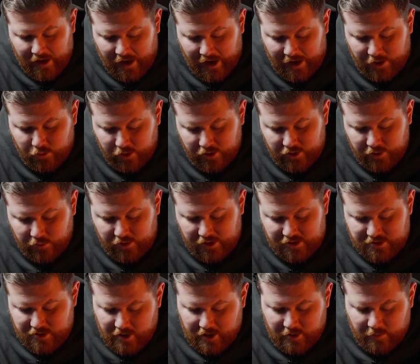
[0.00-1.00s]
I quickly
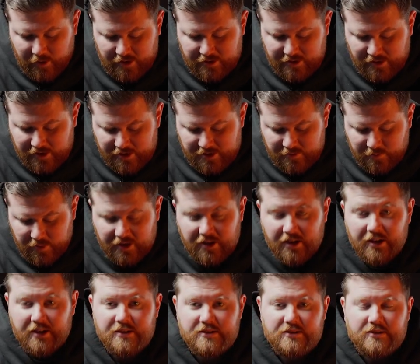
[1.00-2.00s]
want to talk about this
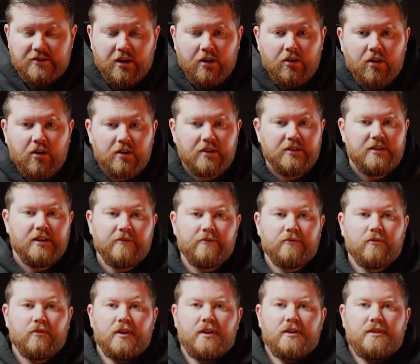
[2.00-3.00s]
because there are
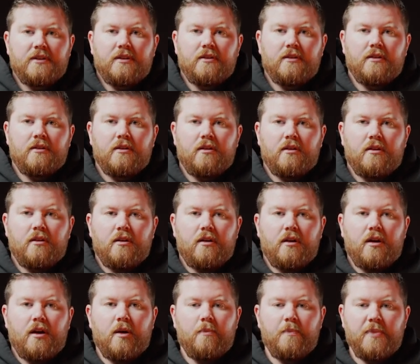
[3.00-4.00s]
different
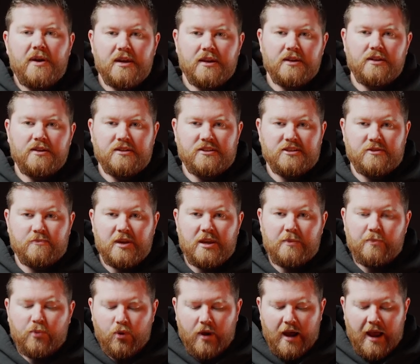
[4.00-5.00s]
opinions
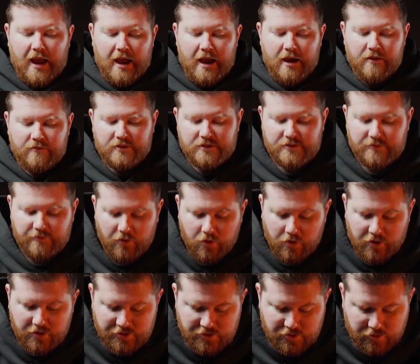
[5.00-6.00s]
people have as
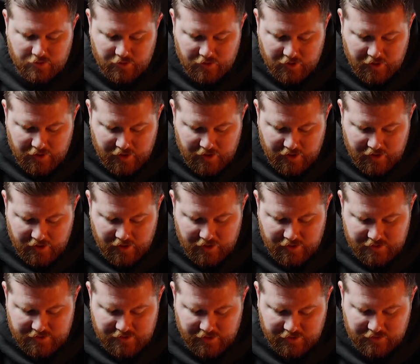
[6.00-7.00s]
far as your
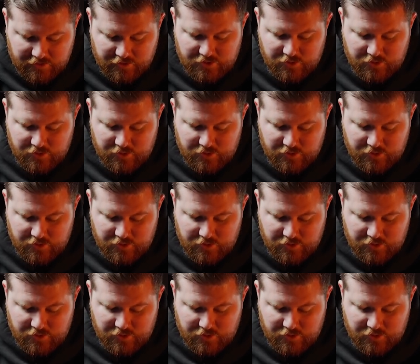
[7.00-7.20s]
selector